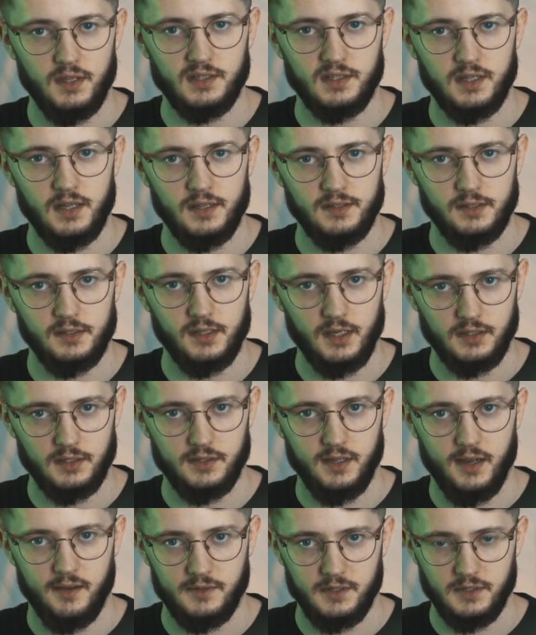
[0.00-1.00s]
this lens is
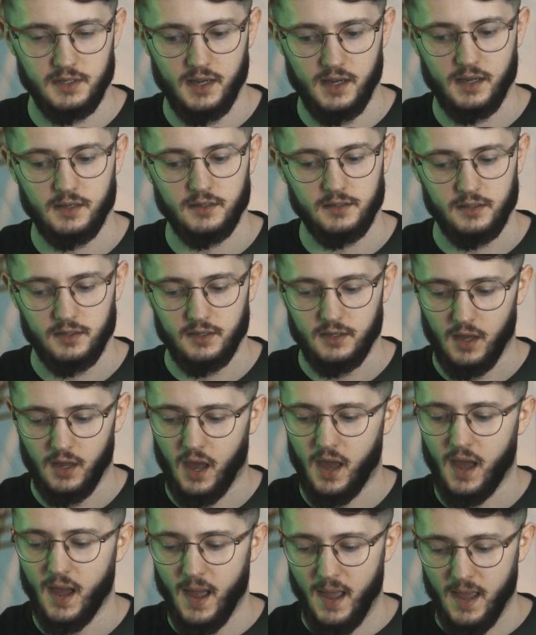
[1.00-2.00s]
actually have it in your hand.
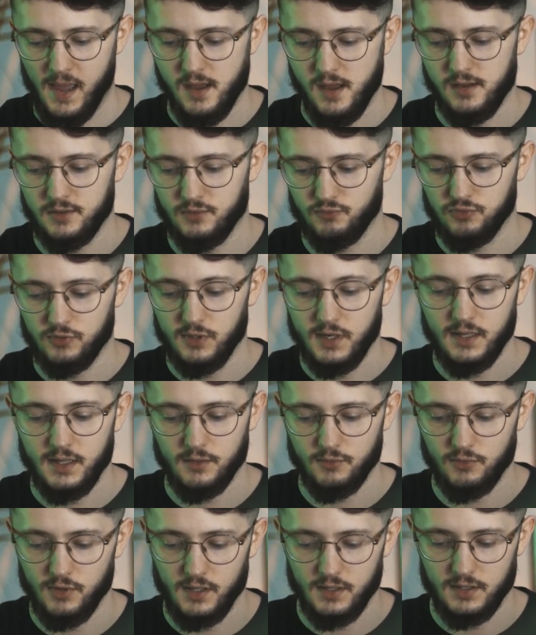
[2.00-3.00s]
It is
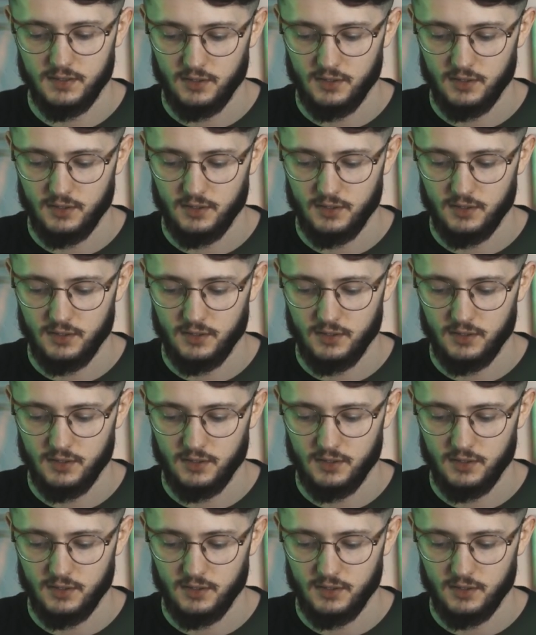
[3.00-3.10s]
really, really